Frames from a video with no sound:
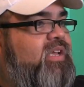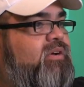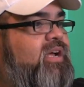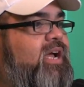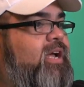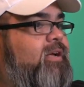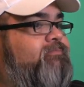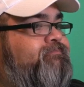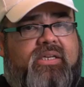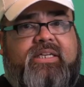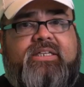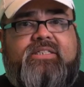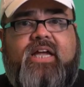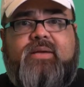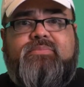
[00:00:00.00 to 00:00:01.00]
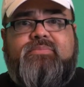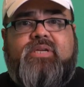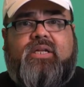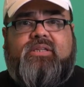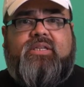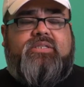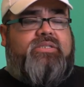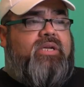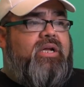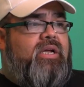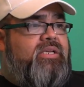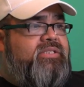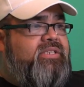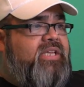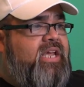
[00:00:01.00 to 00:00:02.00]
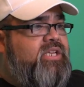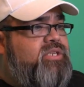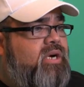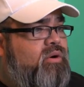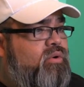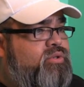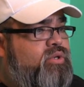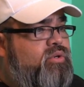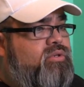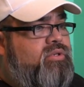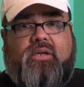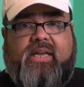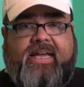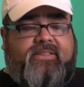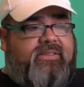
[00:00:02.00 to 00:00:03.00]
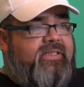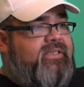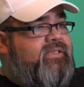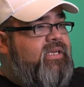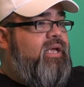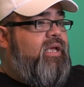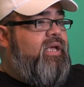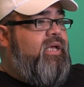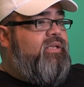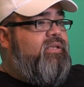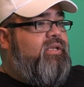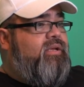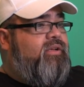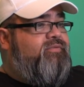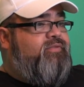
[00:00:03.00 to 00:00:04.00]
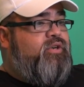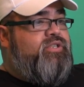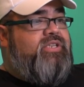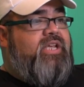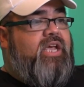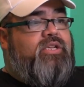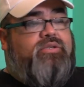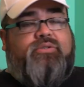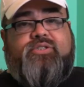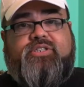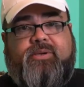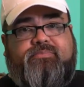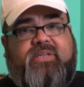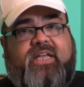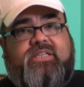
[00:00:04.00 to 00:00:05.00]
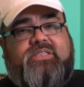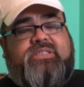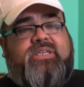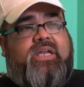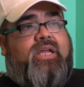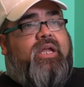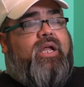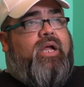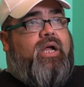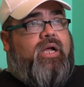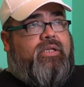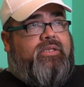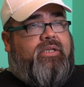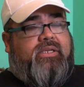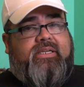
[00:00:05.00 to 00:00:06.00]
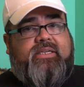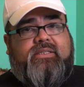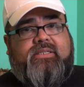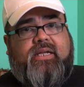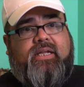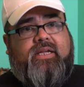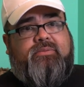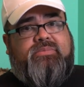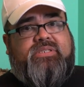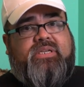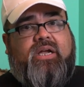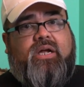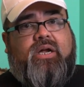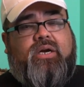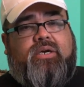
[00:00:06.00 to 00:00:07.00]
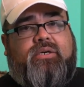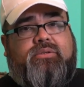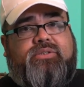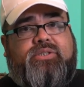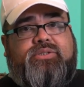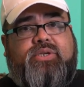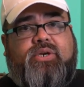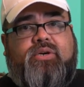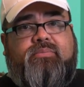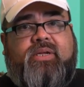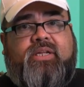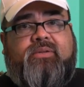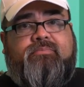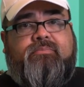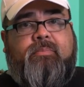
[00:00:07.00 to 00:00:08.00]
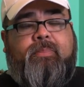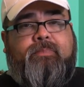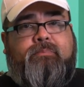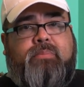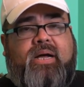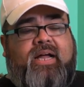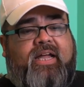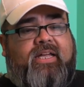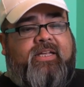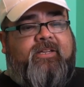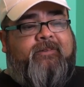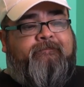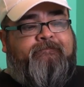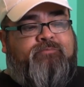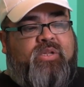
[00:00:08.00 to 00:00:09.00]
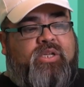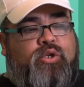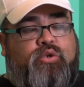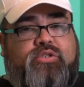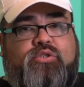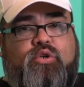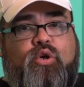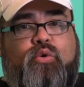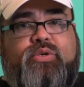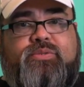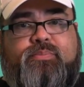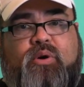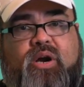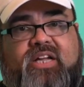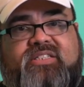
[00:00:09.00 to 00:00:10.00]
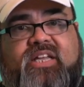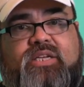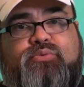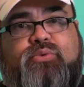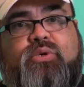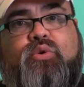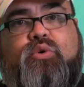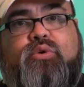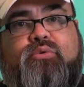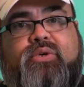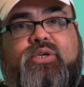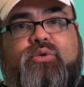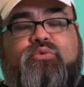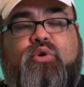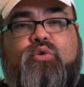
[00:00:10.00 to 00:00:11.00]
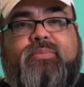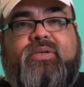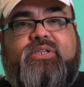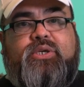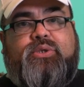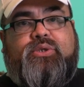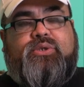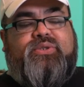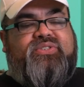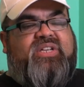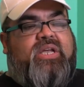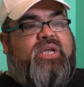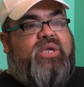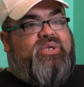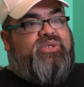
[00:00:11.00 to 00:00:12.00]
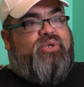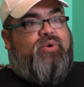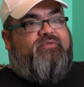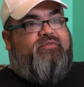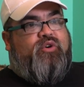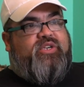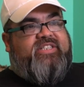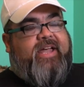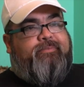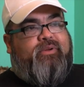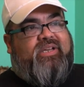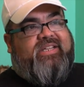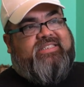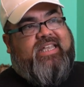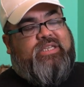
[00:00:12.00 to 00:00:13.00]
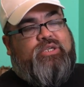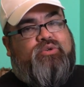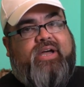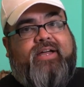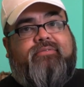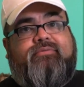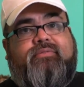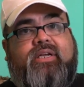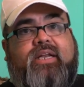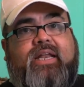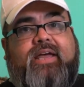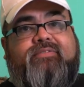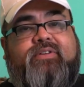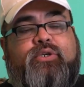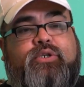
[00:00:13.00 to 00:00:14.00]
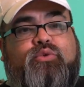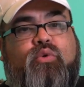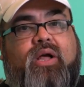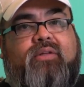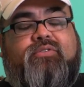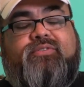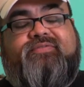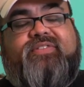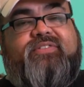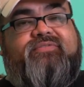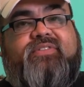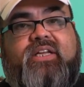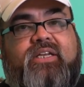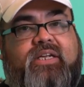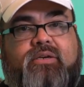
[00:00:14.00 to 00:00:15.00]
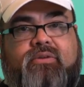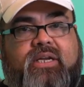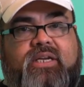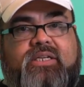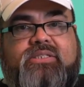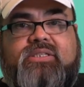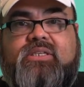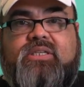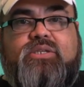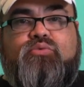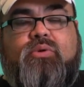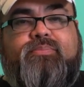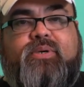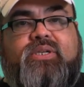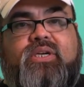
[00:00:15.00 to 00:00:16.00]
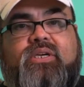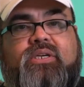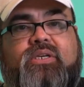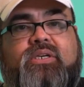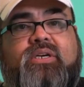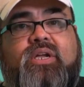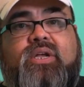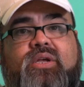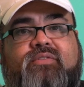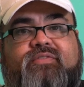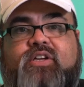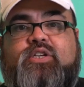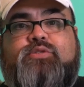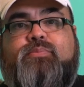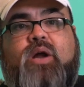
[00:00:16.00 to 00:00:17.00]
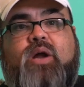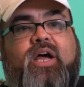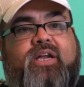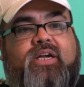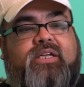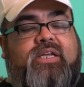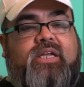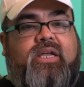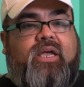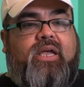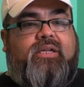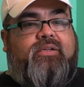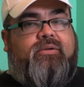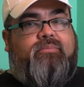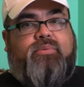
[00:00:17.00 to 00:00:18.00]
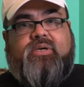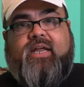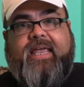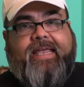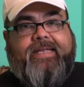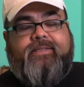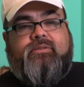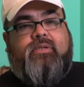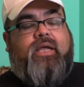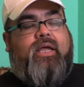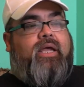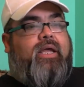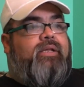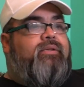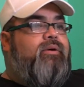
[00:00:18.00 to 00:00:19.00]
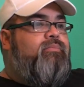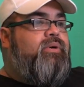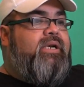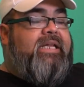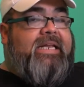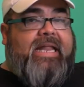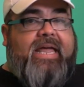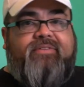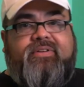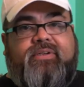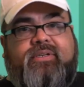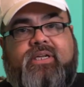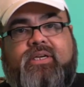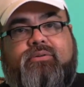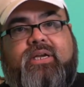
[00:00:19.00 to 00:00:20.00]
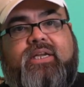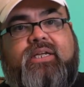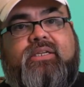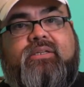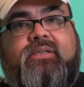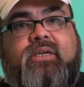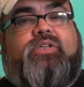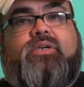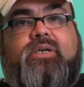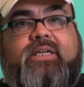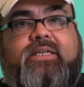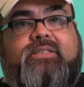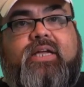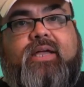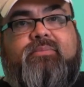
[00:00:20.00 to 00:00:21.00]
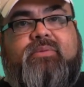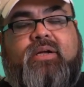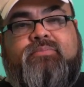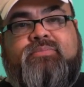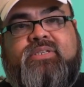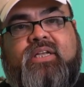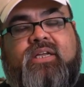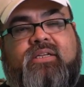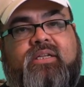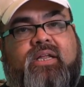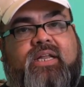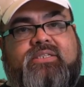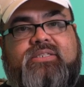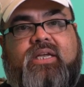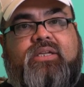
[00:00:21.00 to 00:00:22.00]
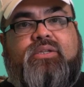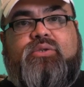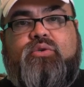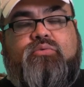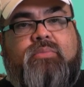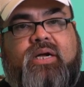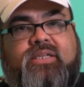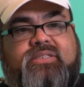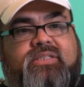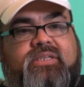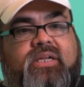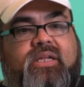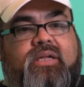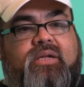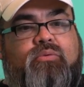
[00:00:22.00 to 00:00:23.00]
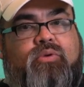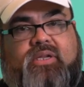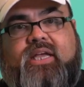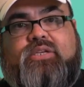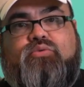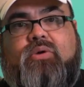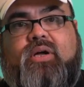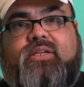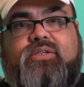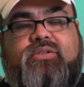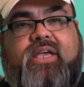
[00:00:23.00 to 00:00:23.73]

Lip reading: Okay. Lead times at this stage are also collected and at first scheduled ship dates. The lead times are determined by your slowest process when ordering your raw materials. So for example, let's say you have 11 or 12 or 15 ingredients in this one particular finished product, and number 8 and number 11 ingredient, their lead time comes in, let's say in 2 months. Well, guess what?